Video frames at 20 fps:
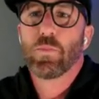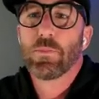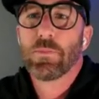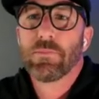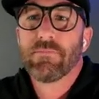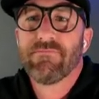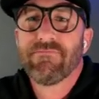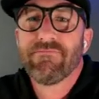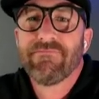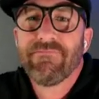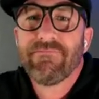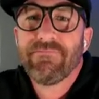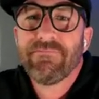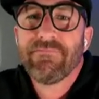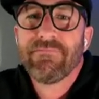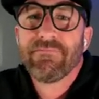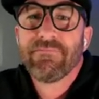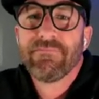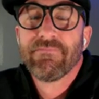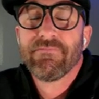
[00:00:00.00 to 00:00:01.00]

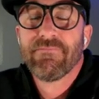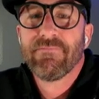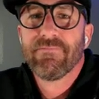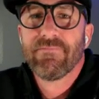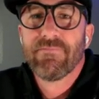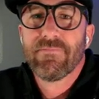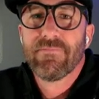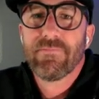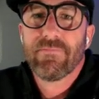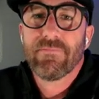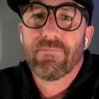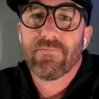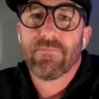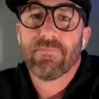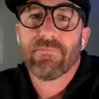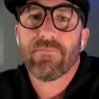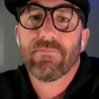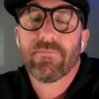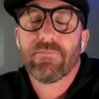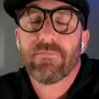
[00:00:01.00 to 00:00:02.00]

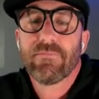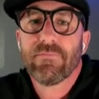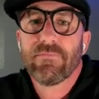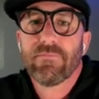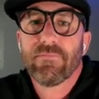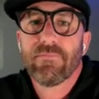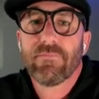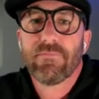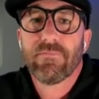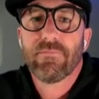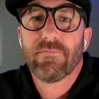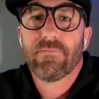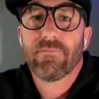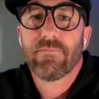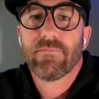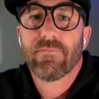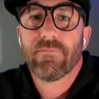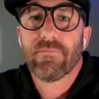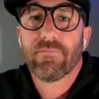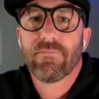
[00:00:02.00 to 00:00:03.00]

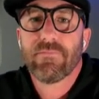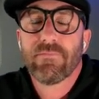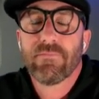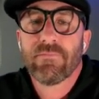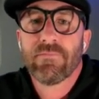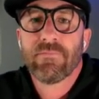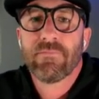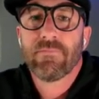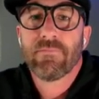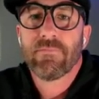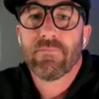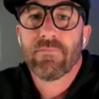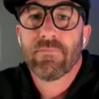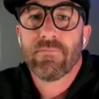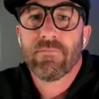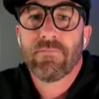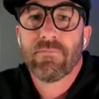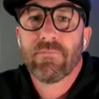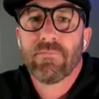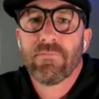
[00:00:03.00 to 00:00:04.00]

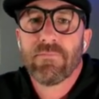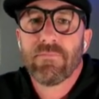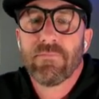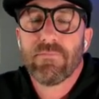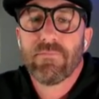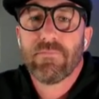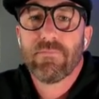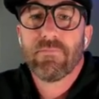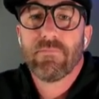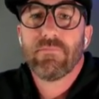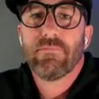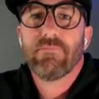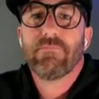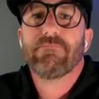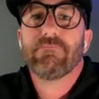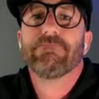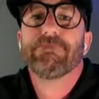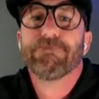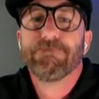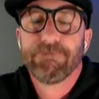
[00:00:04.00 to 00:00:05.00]

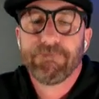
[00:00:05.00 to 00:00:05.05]
(silent)